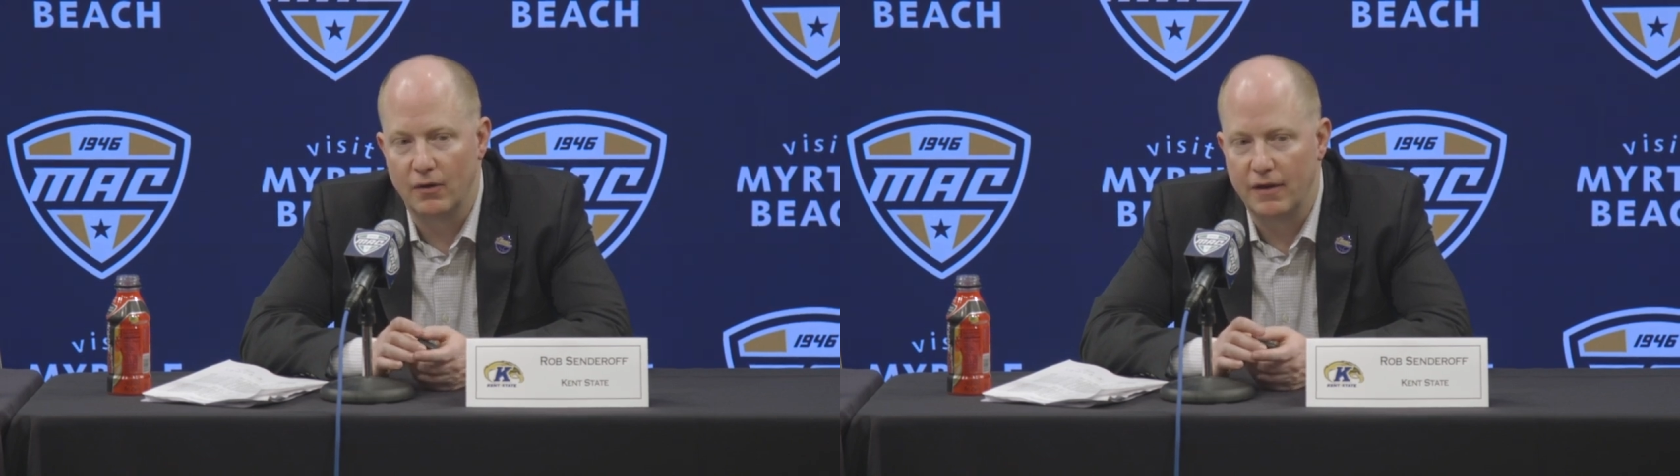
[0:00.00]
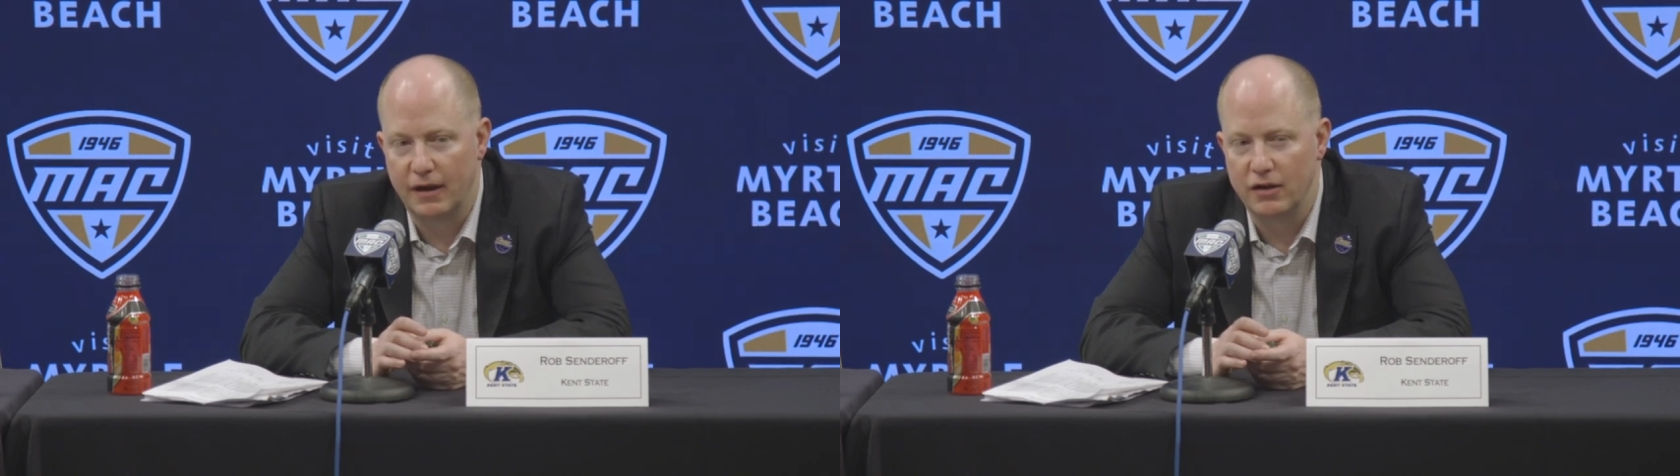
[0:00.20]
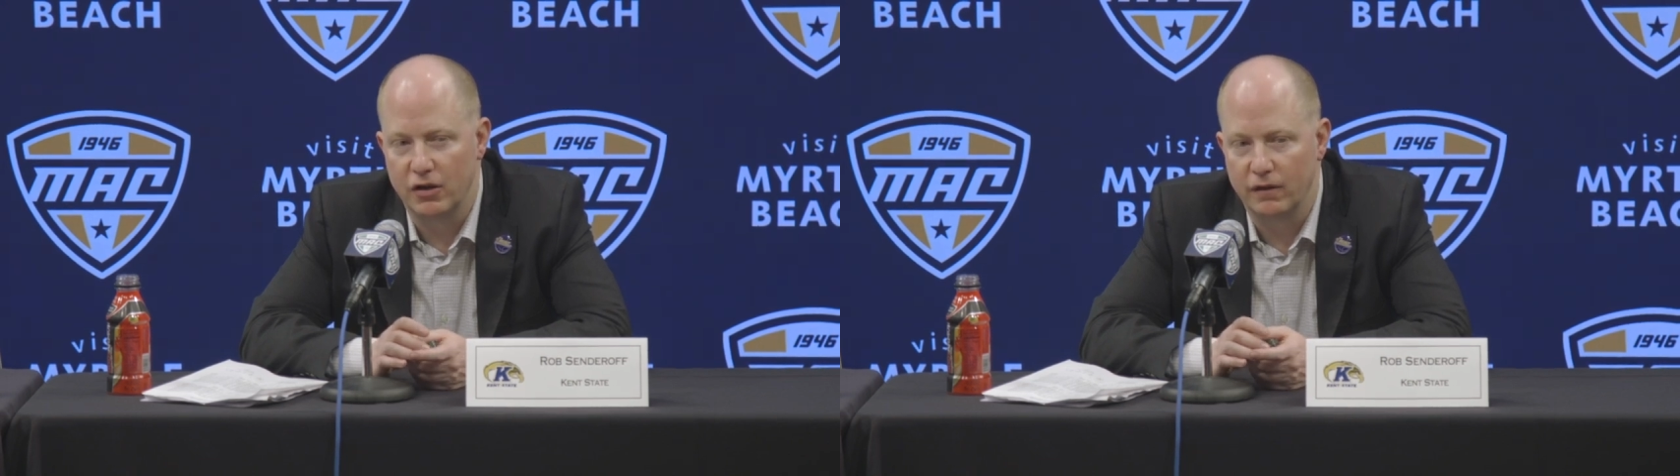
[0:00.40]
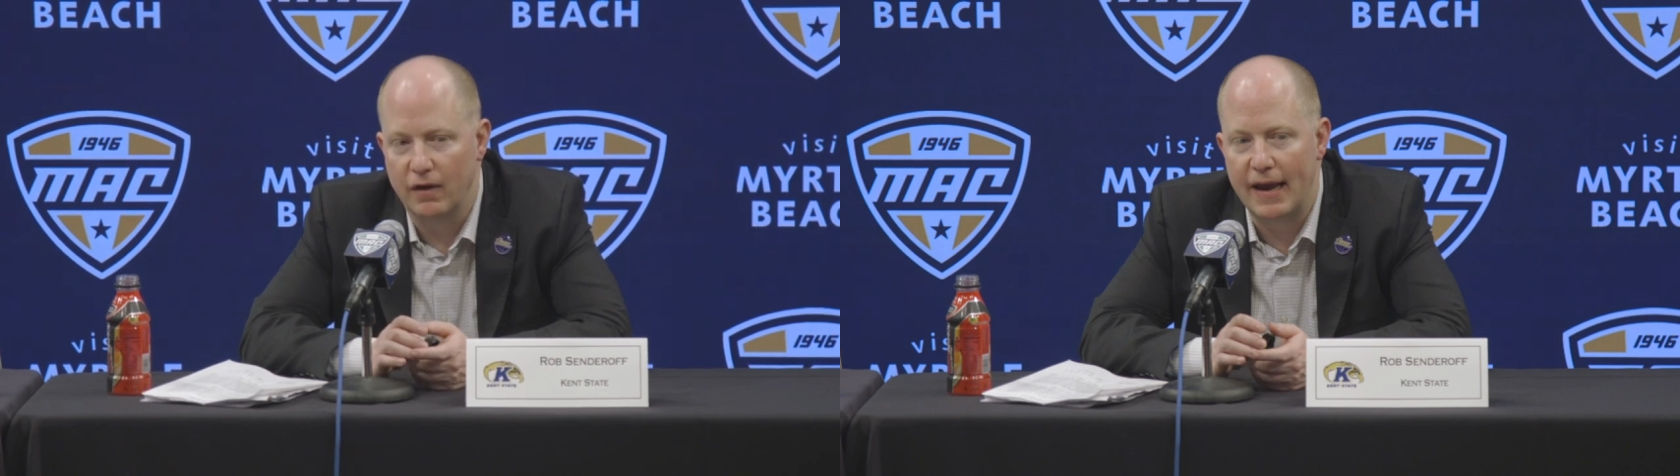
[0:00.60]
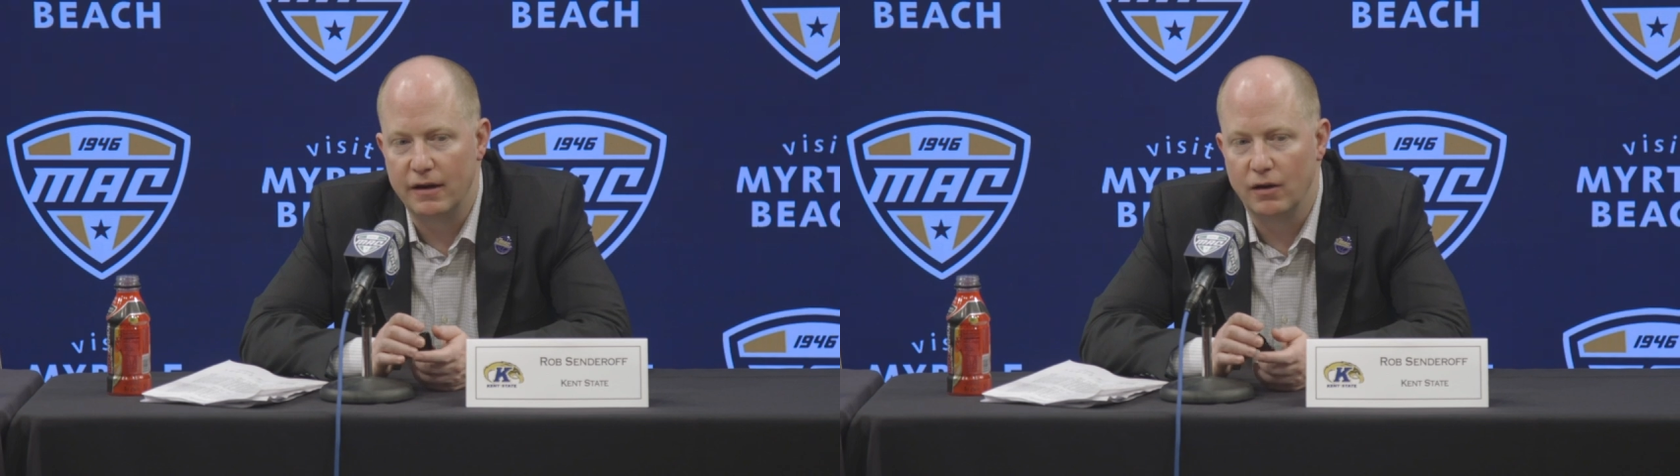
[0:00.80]
so I think he just
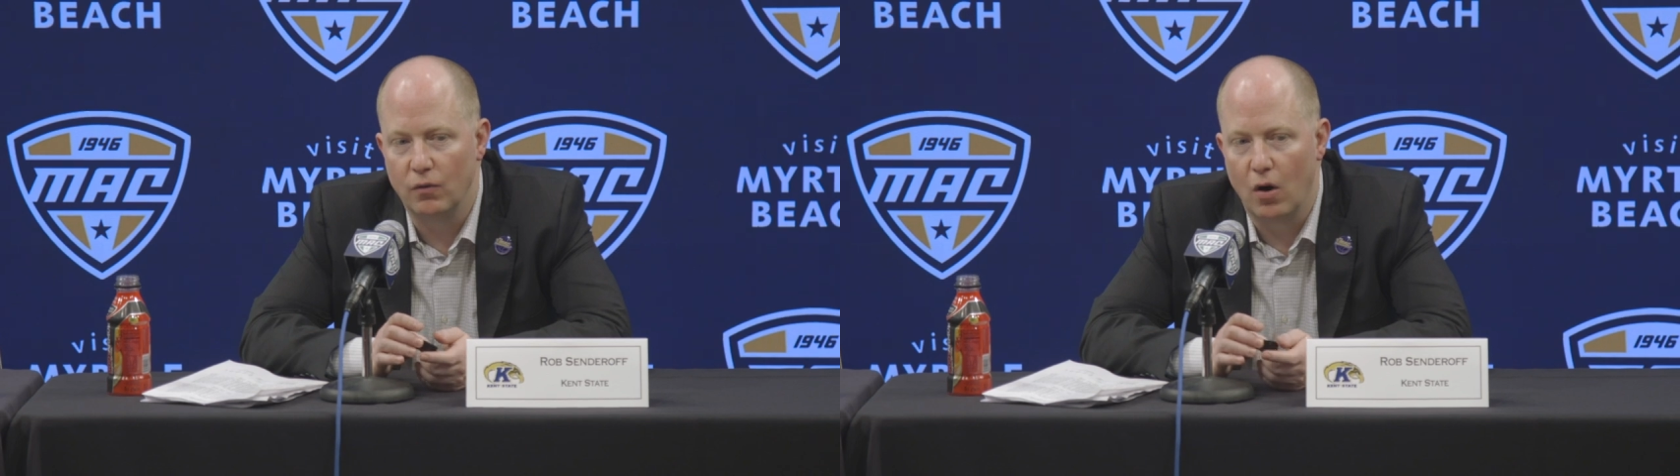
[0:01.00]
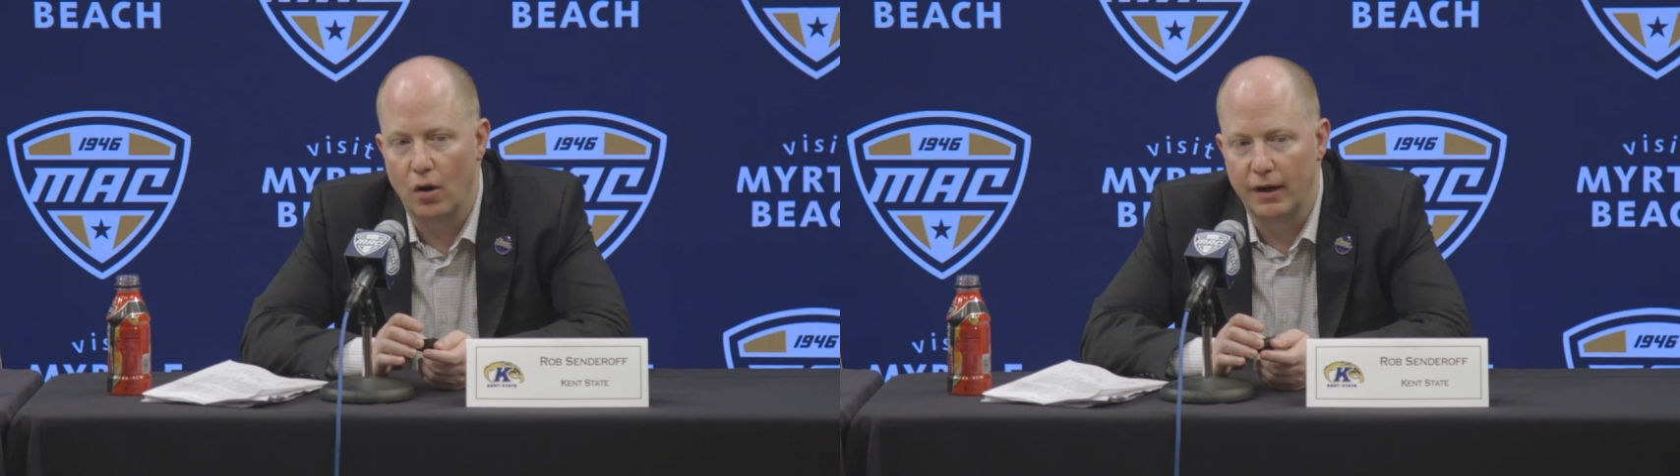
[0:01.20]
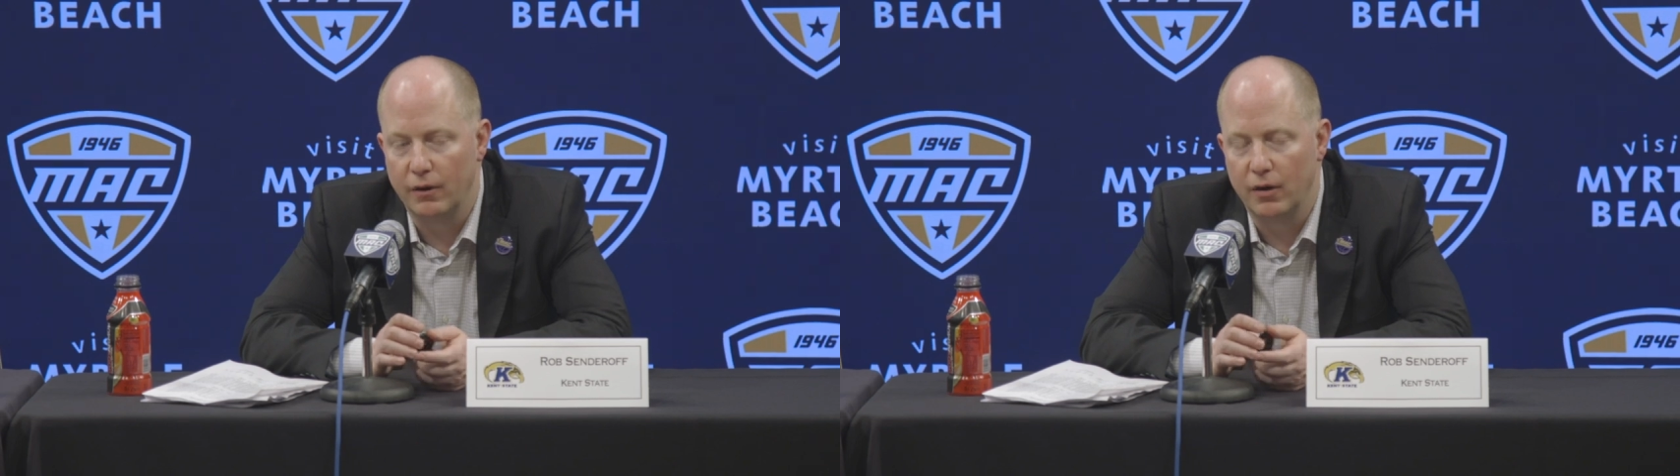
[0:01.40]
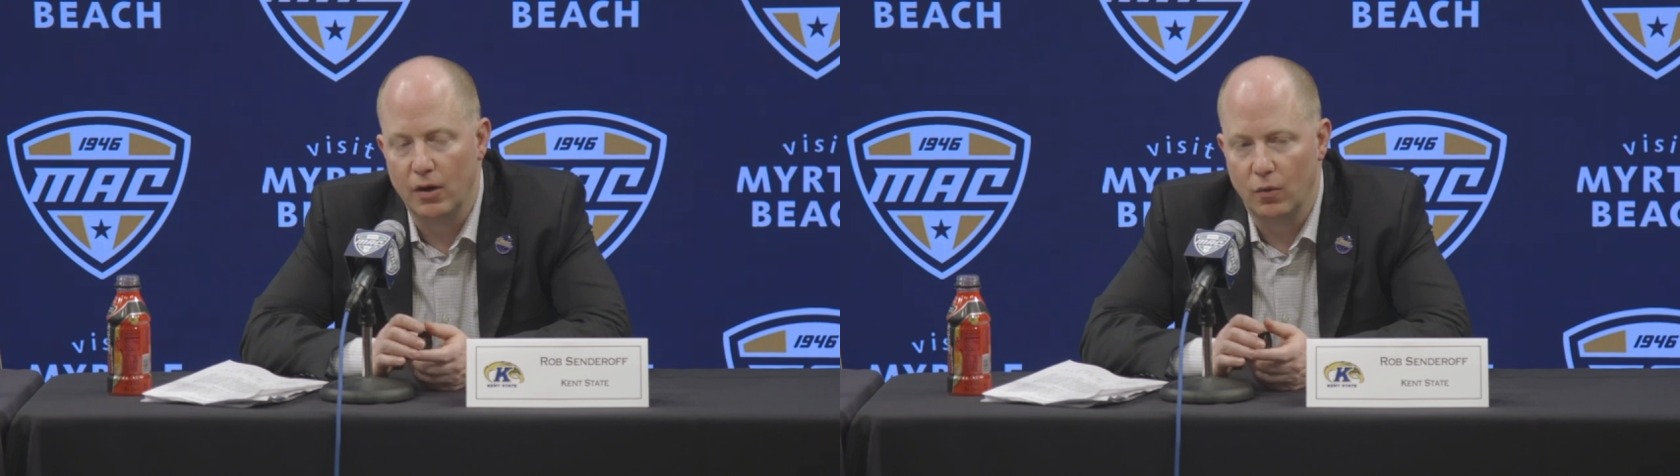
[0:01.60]
landed wrong and